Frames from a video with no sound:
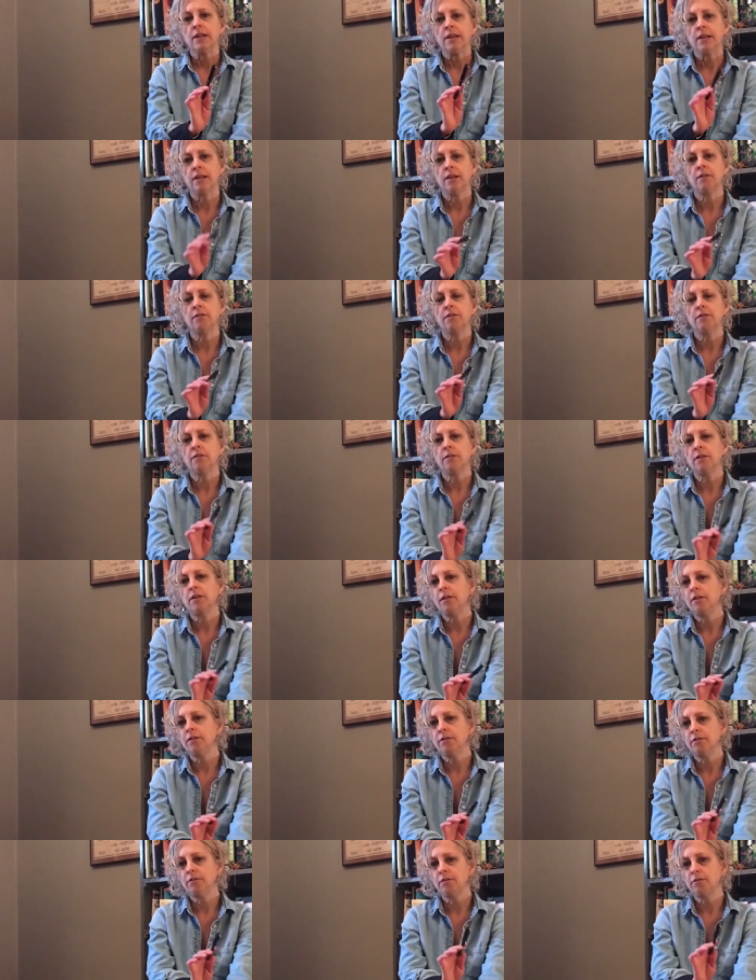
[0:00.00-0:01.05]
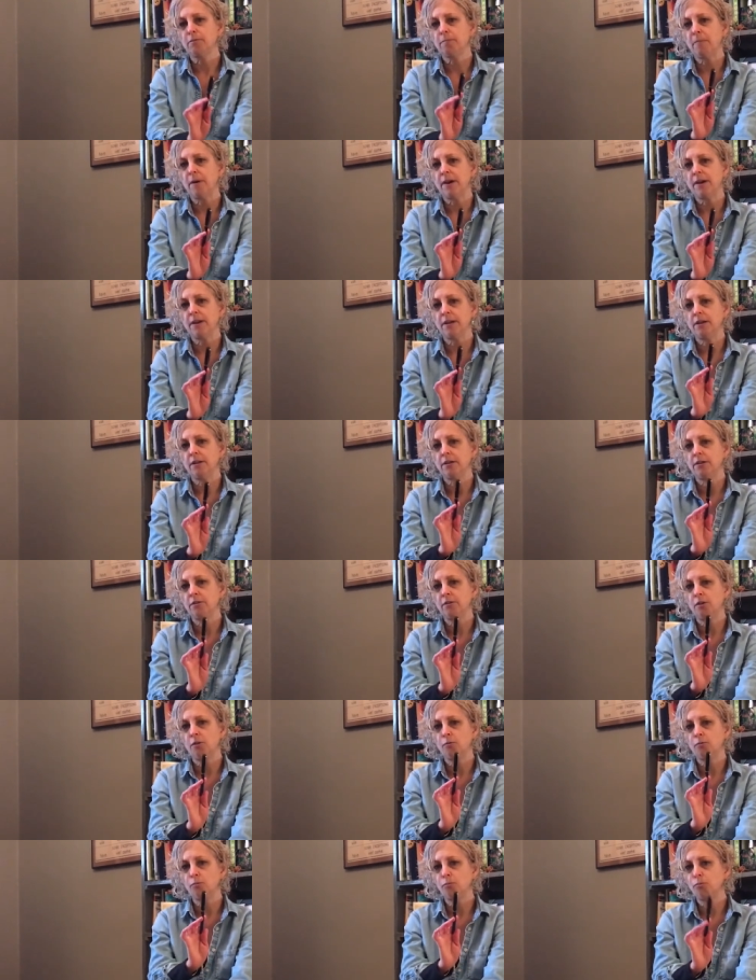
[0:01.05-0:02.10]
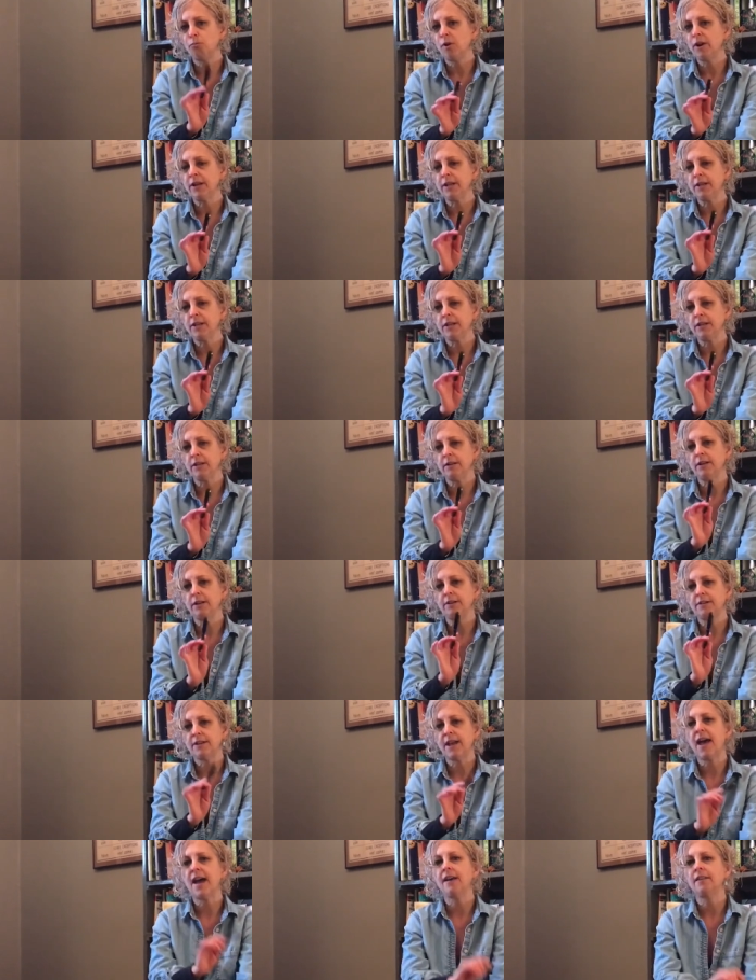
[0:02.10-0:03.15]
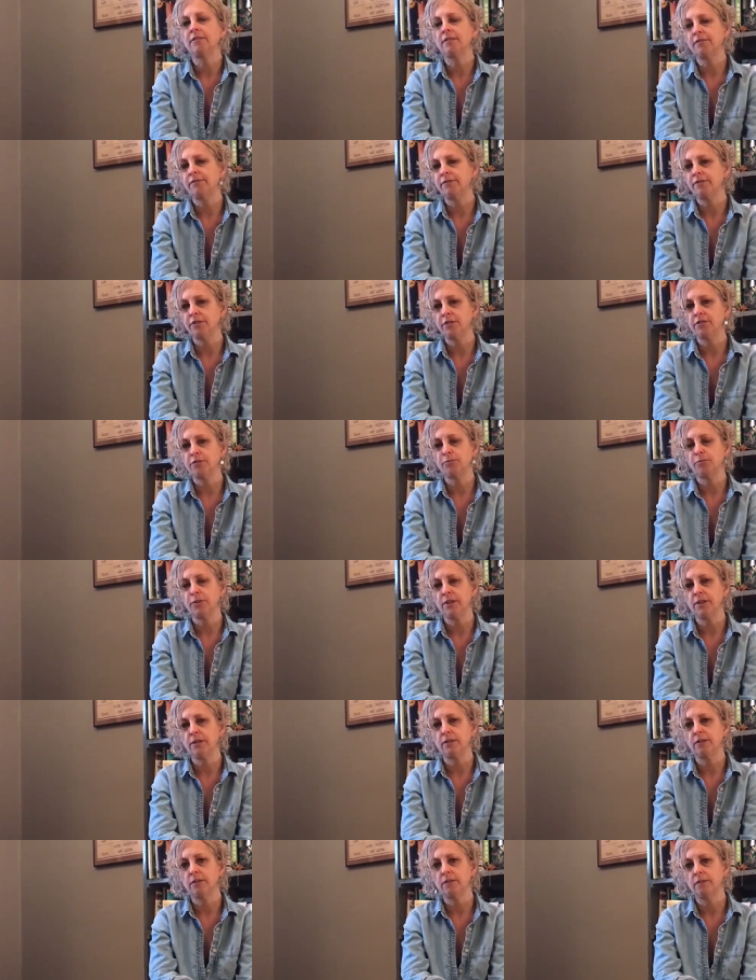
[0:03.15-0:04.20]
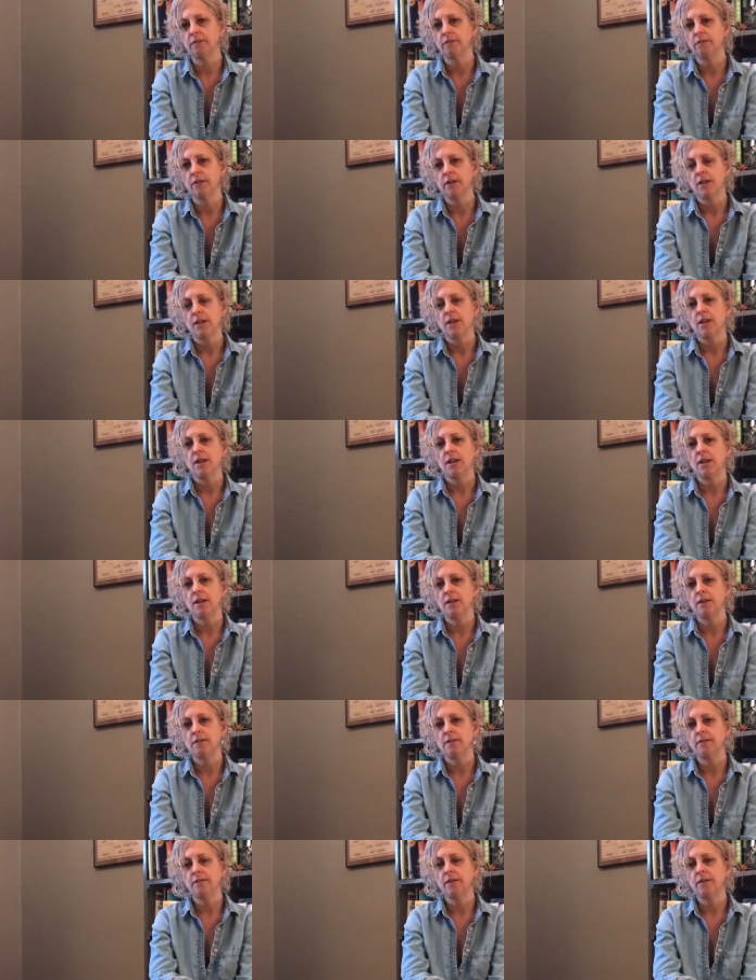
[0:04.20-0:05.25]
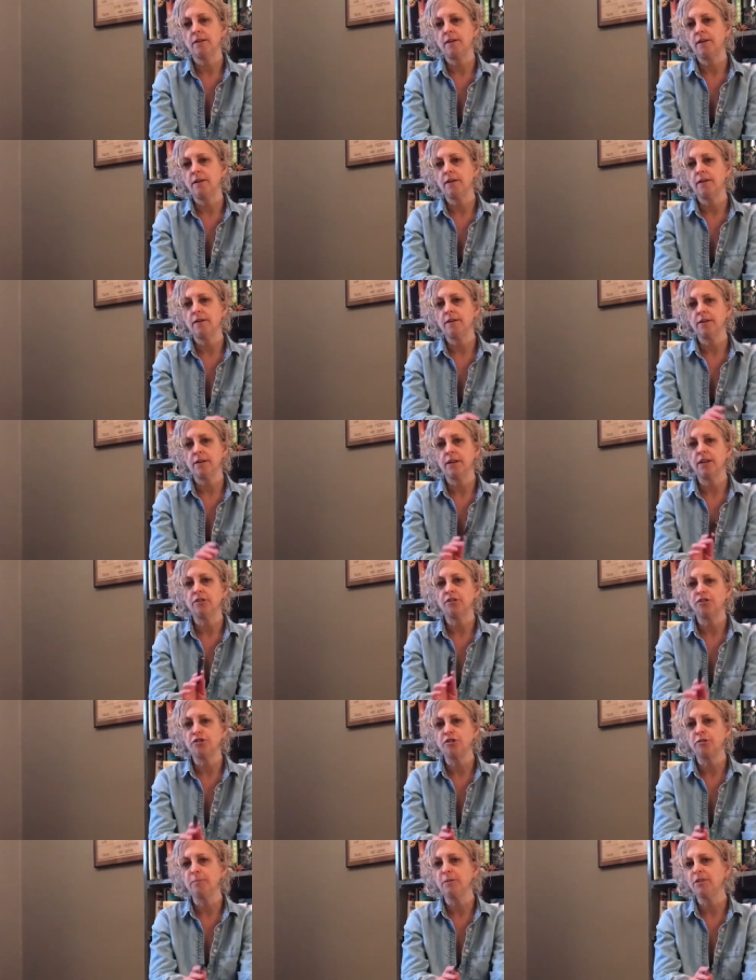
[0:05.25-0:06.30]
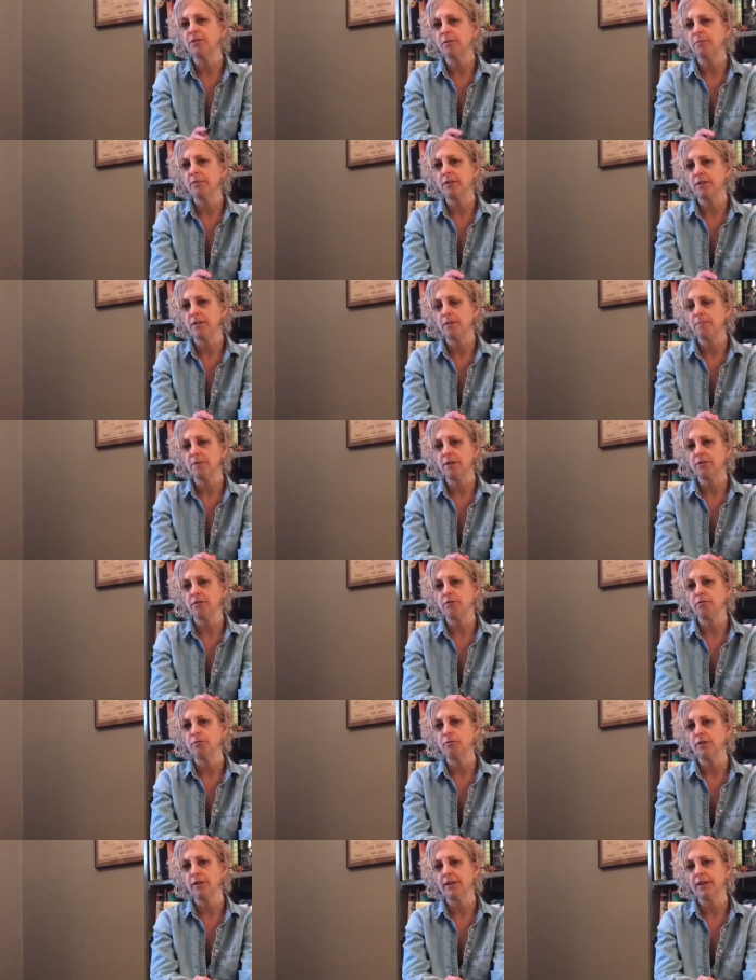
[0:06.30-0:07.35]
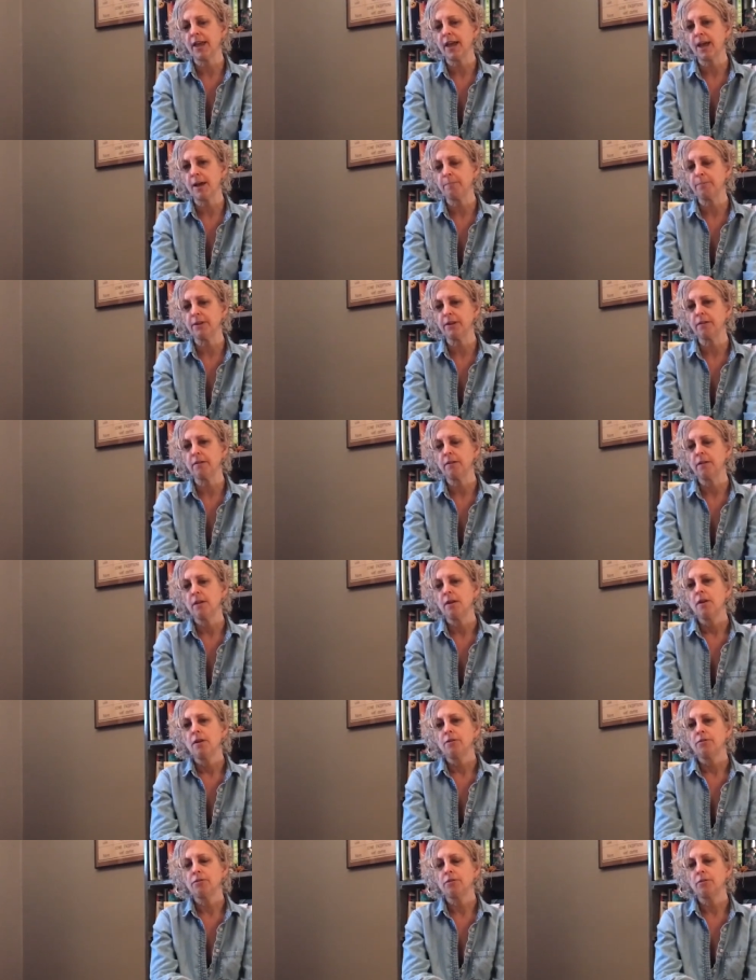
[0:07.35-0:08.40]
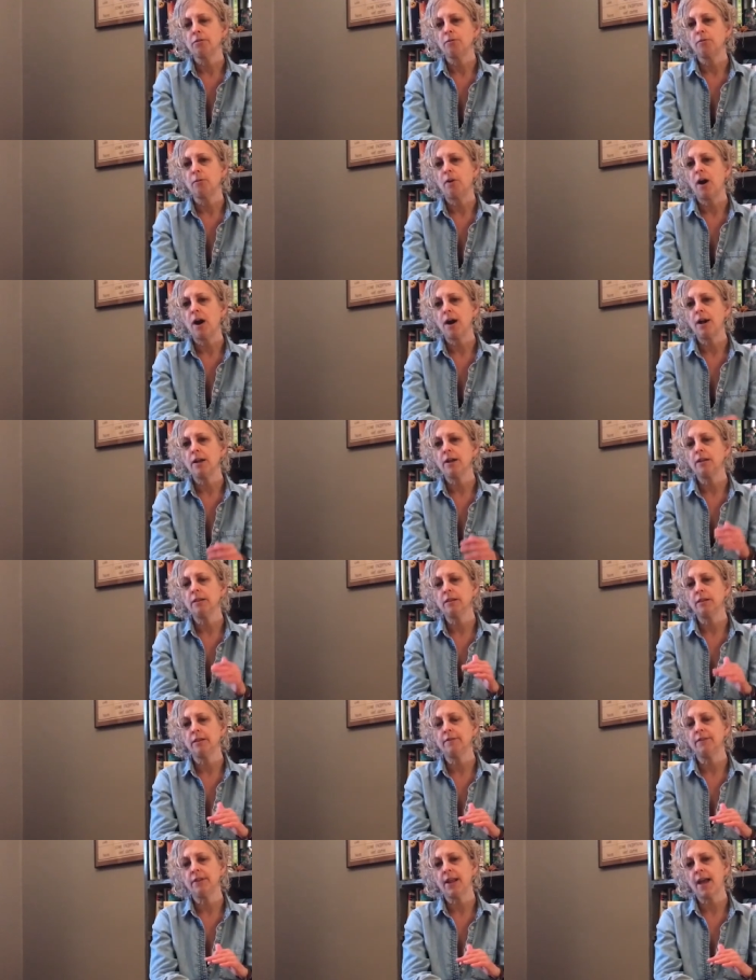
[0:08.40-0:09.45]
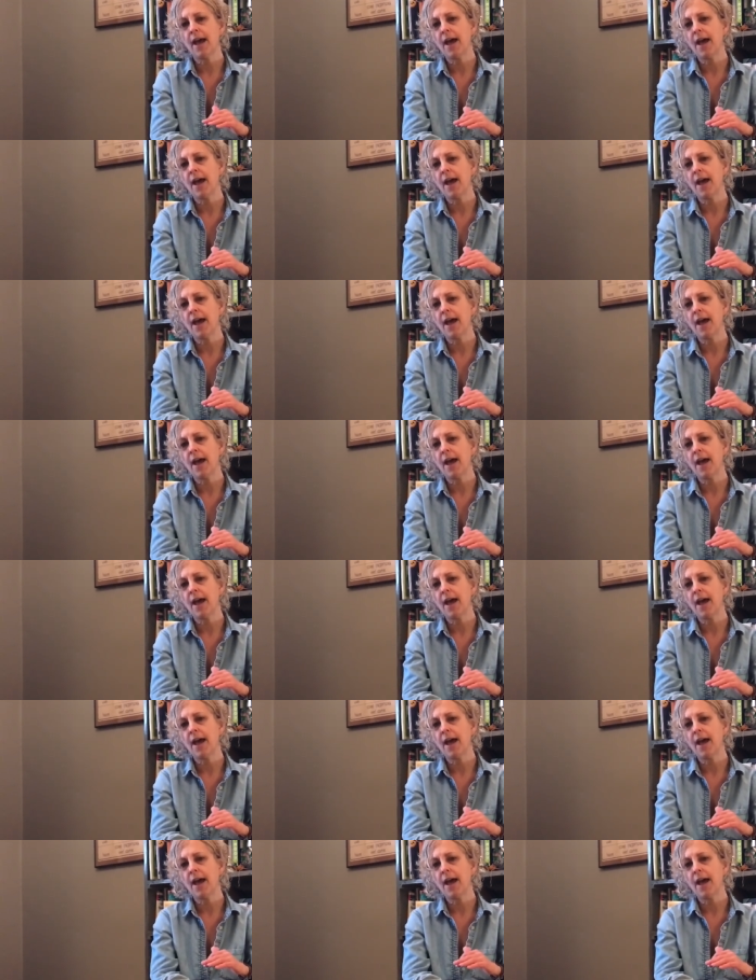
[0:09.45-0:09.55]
here is my writing task for this week. And it should be something that makes you really happy. So I live in a